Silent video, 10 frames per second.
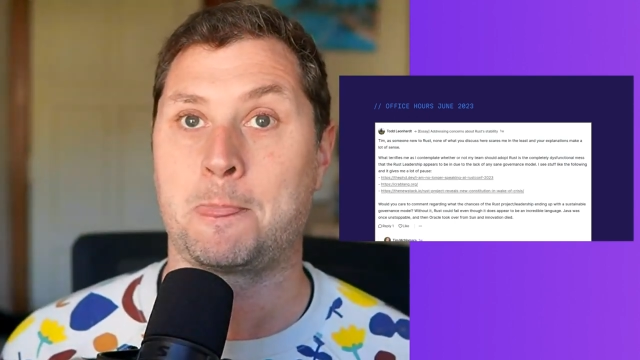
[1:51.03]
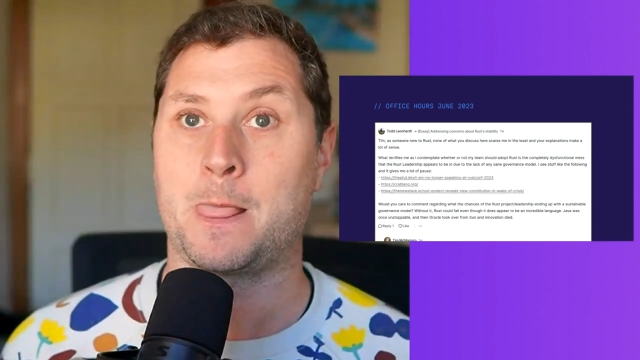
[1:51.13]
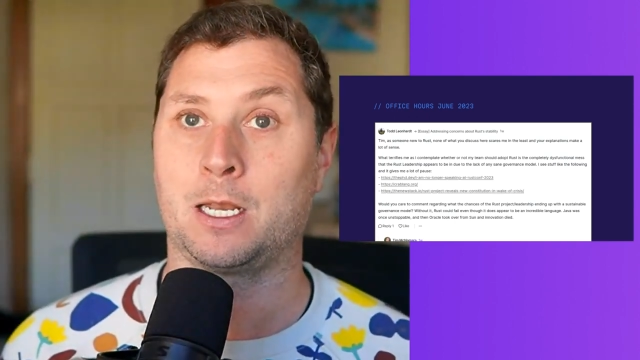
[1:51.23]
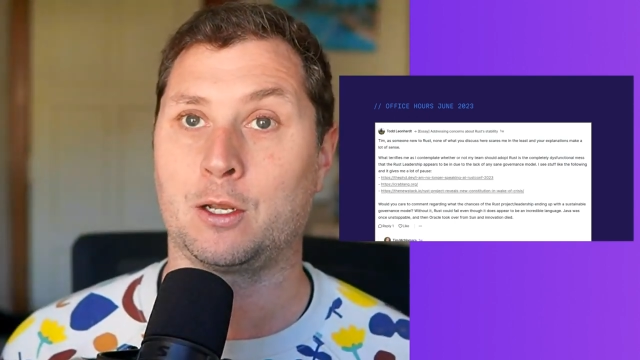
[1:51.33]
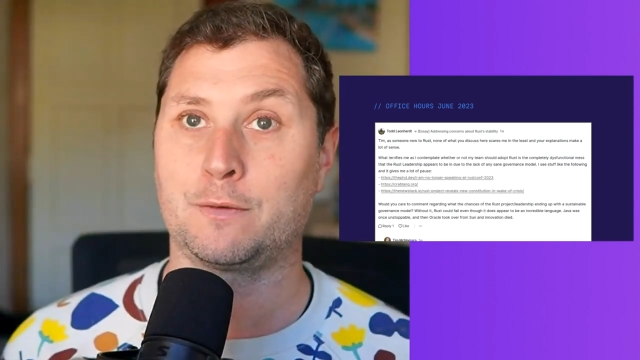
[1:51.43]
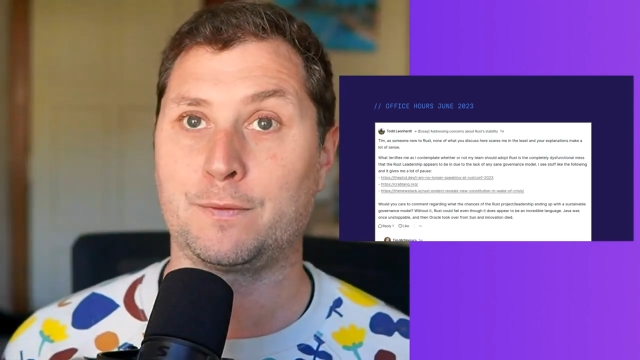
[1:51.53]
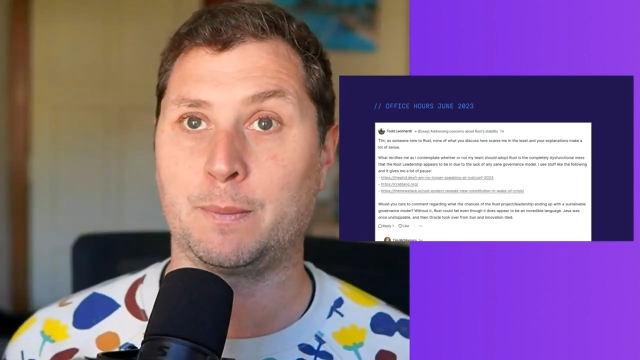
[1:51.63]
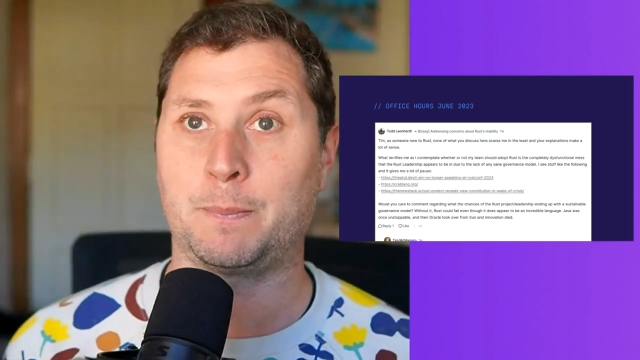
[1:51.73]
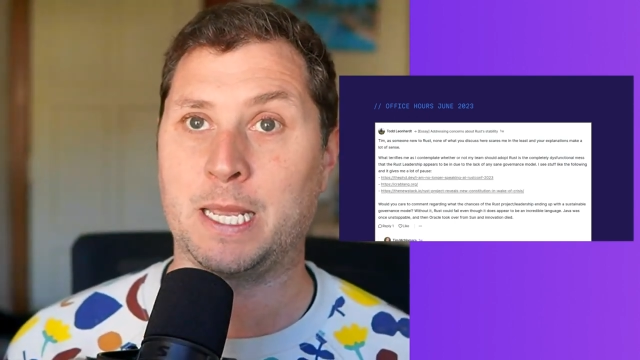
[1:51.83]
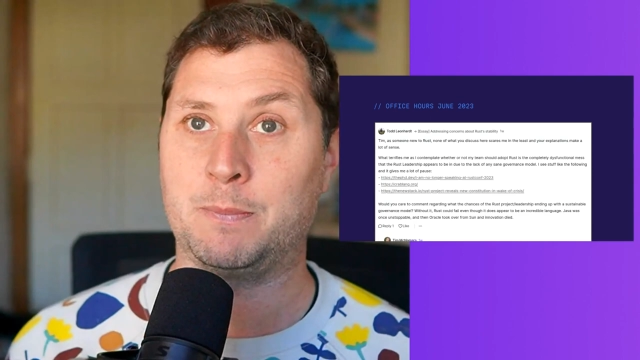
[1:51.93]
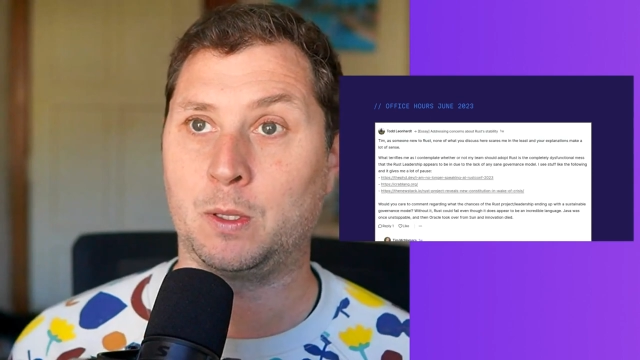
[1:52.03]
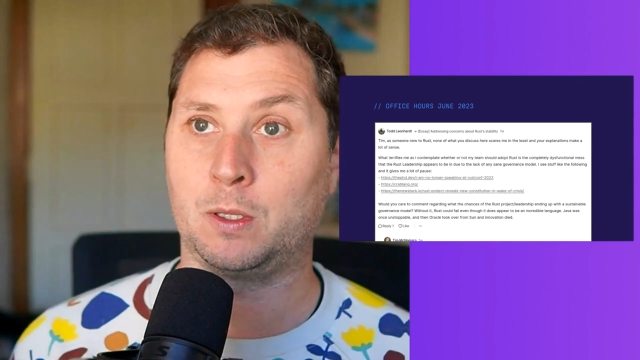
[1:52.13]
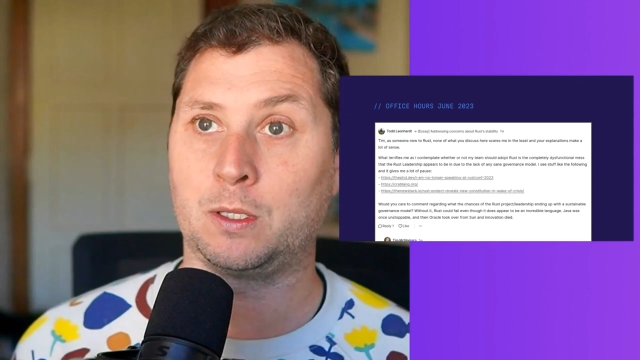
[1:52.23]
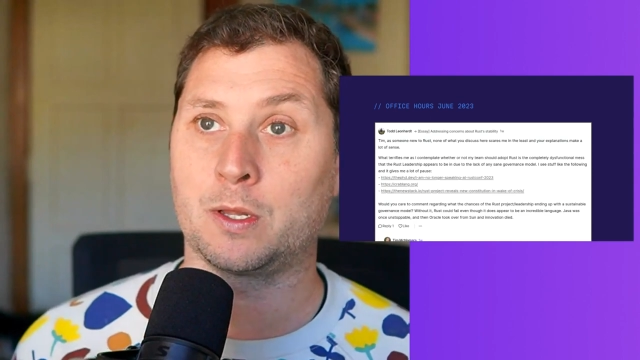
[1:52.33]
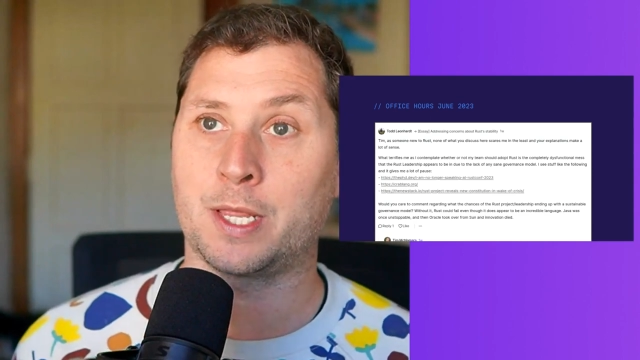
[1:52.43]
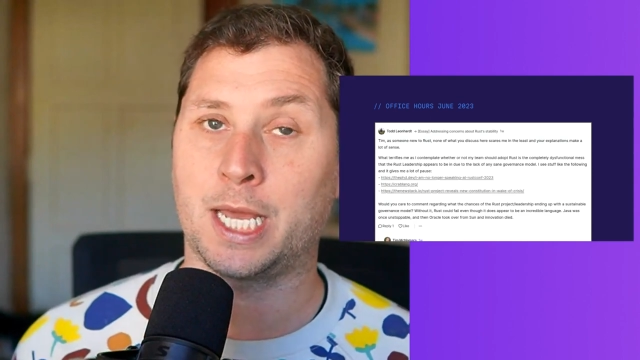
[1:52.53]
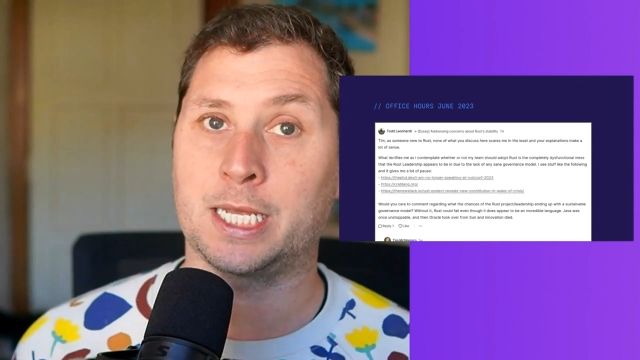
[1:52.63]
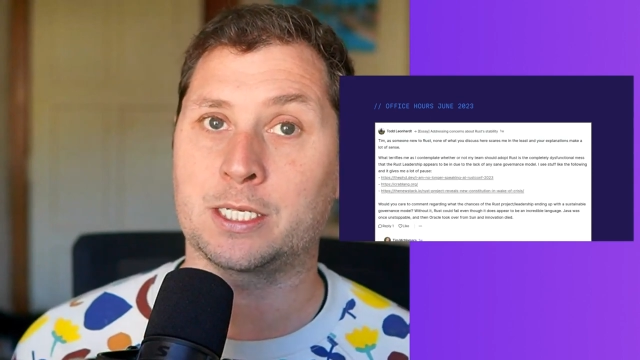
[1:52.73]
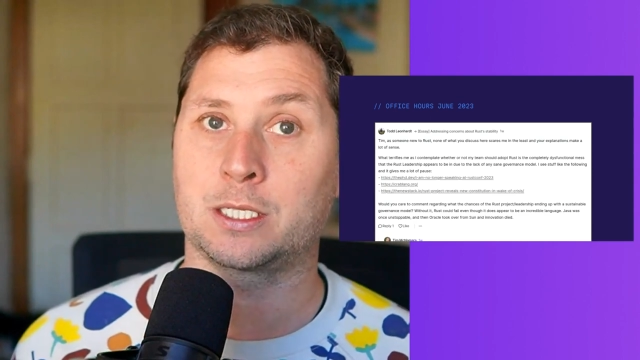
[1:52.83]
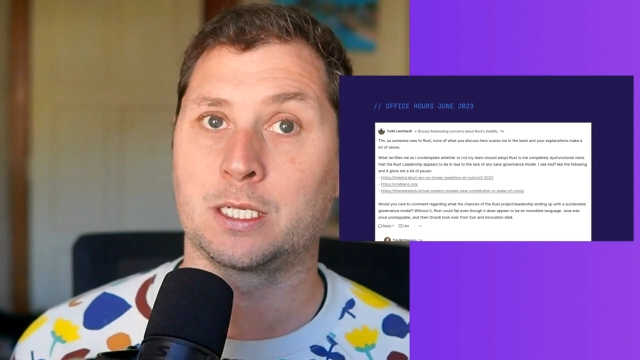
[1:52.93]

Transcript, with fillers: a lot of the people that